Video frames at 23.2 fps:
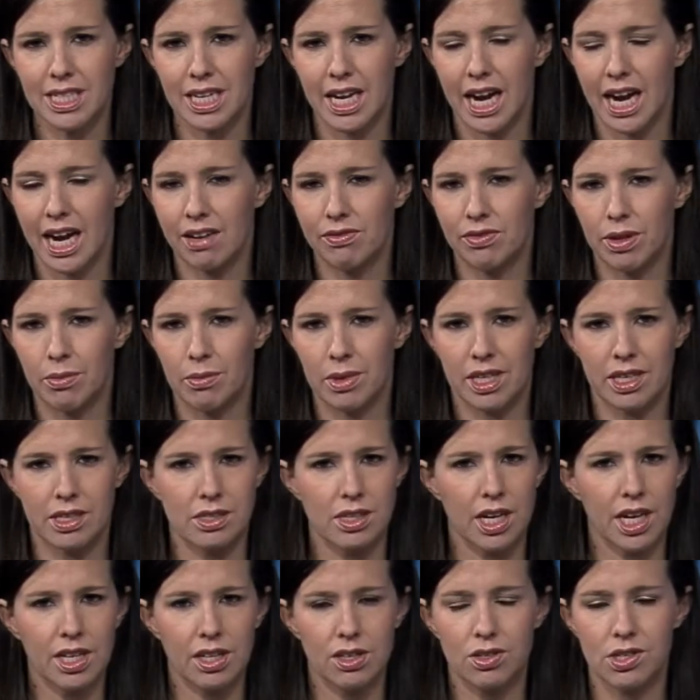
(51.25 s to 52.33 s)
to have him? Because
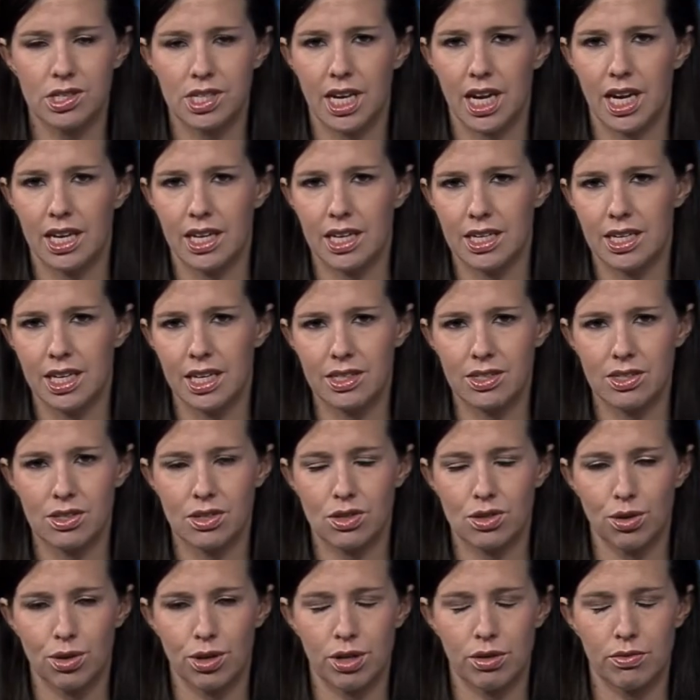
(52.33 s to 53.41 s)
like you say, he doesn't
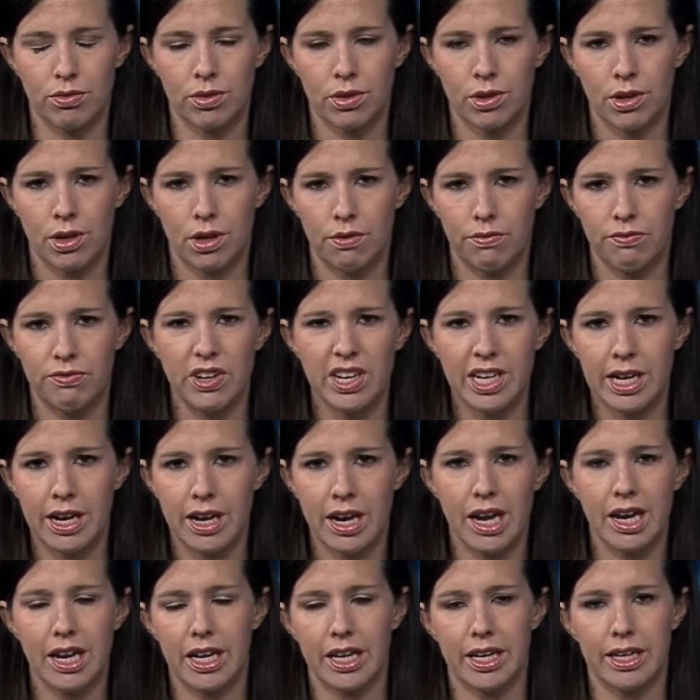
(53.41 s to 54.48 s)
sort of fit in
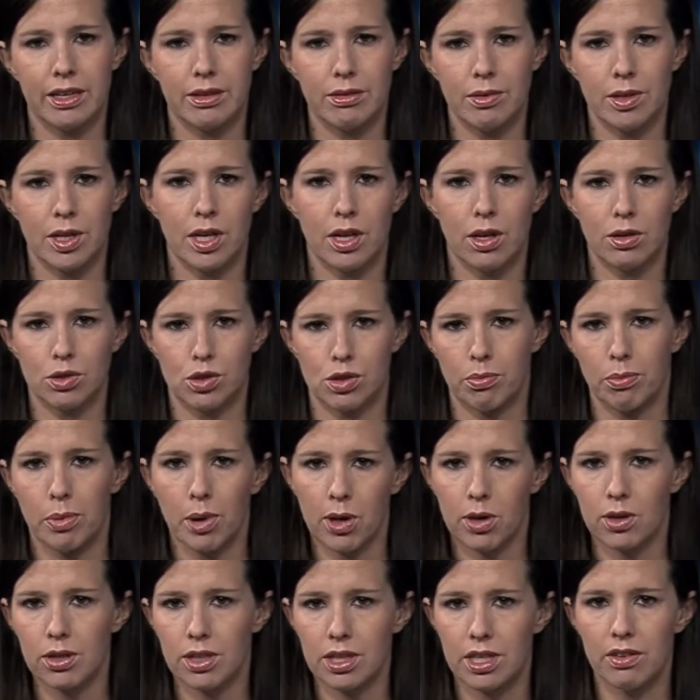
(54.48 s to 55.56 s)
any, you know,
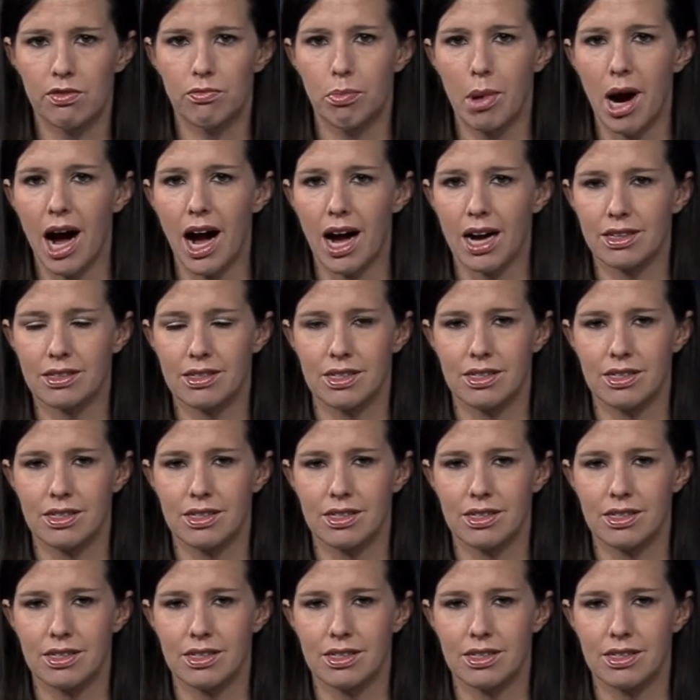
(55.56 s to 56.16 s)
superlative box.